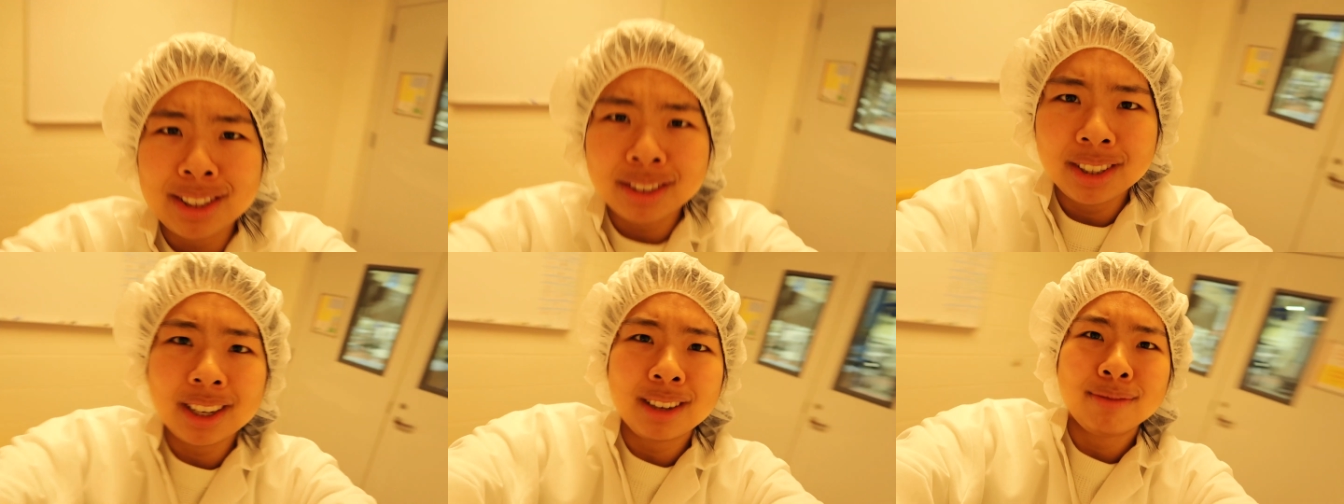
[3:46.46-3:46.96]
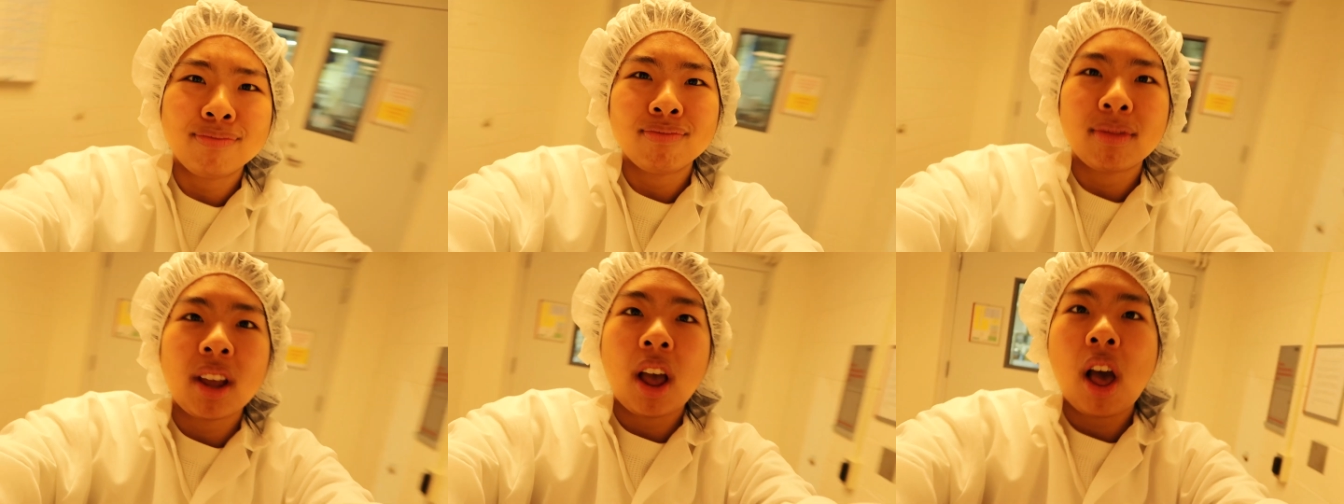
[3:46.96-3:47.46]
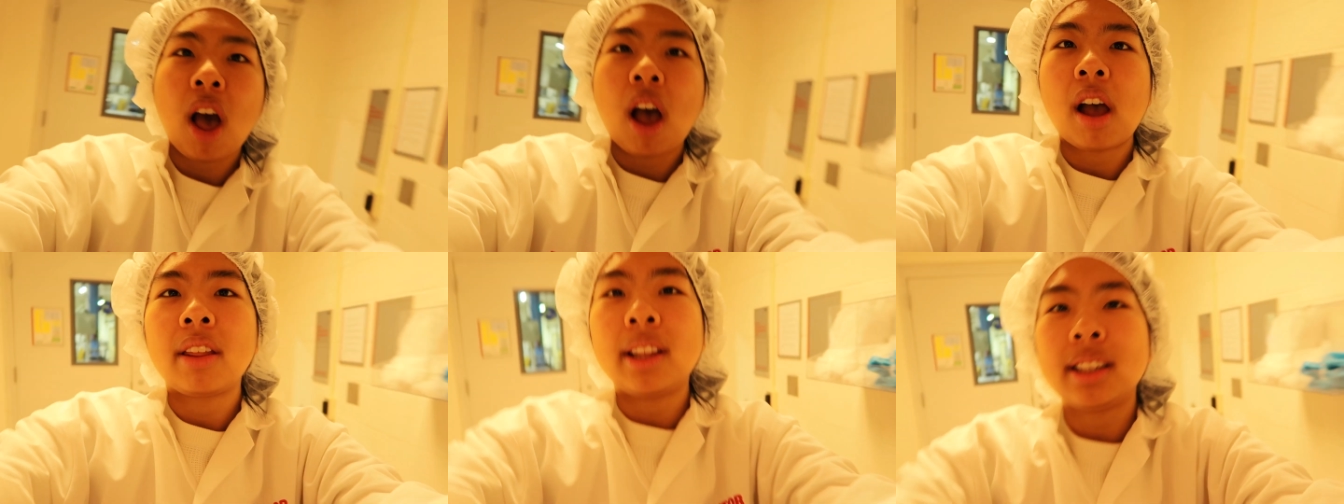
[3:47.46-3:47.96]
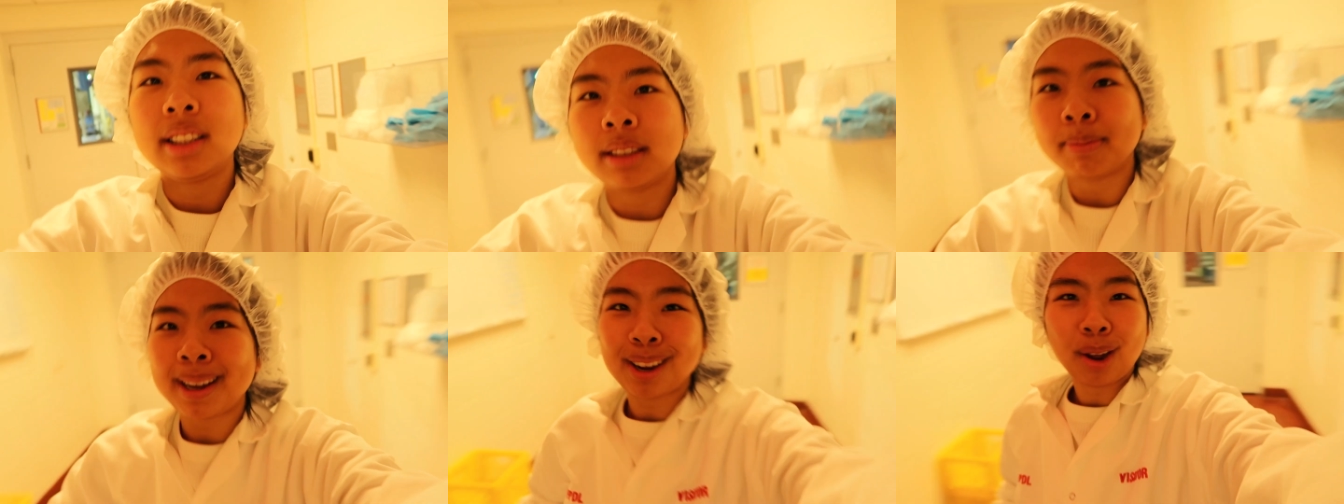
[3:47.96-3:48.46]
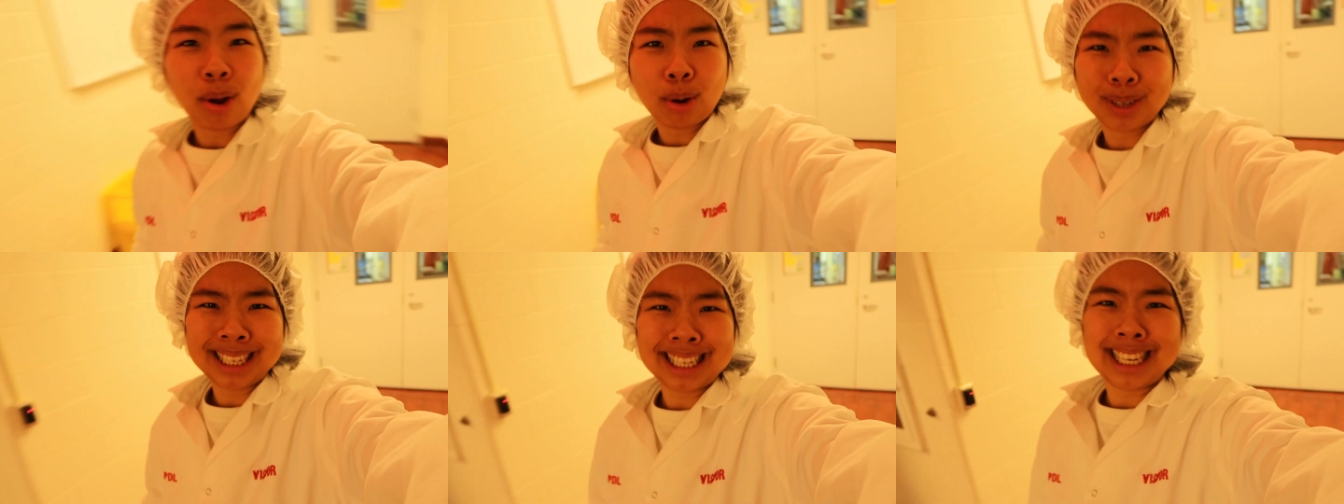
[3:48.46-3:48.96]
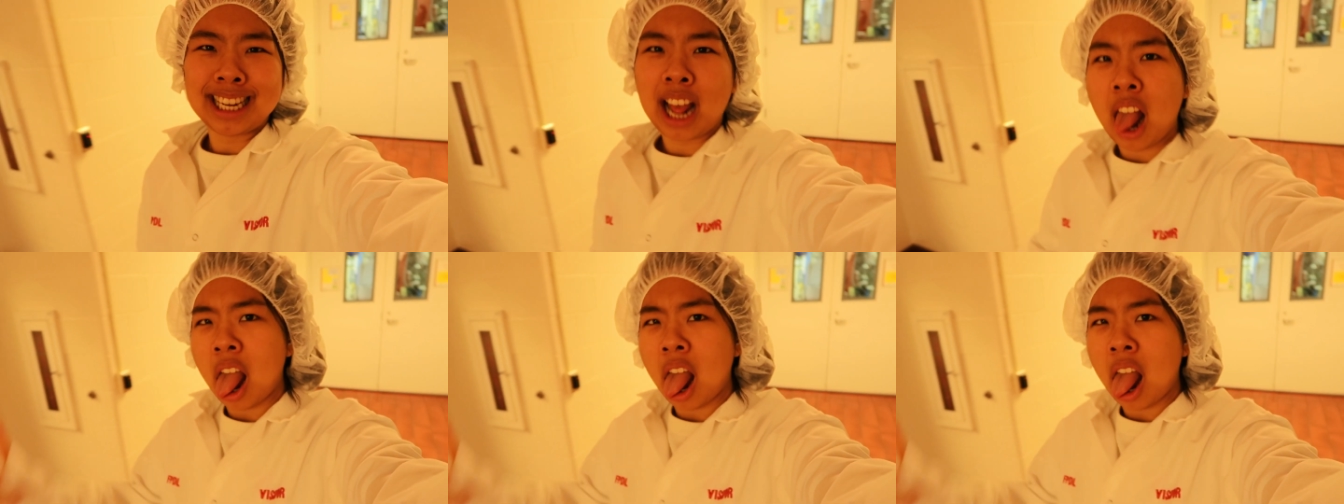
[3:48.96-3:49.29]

So, you know, this is my OOTD.